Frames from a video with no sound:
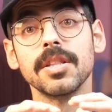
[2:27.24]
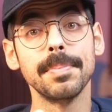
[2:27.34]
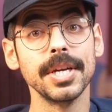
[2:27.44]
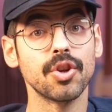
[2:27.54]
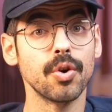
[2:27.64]

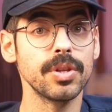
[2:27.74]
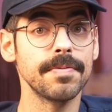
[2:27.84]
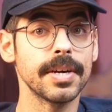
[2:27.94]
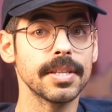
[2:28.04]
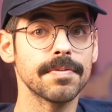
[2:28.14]
page load
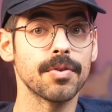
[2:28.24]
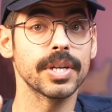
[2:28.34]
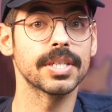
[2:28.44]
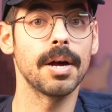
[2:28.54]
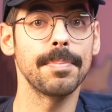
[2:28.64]
event, for
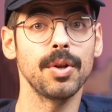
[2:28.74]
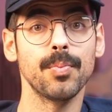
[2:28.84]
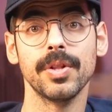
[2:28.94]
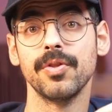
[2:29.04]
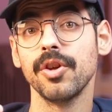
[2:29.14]
example,
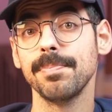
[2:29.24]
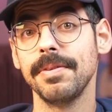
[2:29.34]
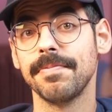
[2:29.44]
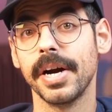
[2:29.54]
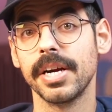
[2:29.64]
will not be
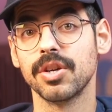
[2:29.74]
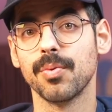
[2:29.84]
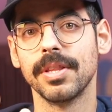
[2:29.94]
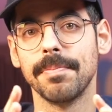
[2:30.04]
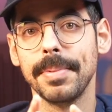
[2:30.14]
fired when
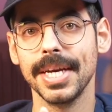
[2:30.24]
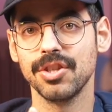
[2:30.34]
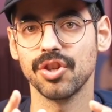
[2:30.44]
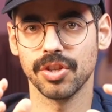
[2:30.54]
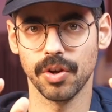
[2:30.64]
the
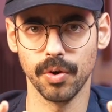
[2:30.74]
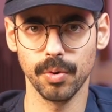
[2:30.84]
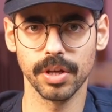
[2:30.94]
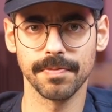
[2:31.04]
page is loaded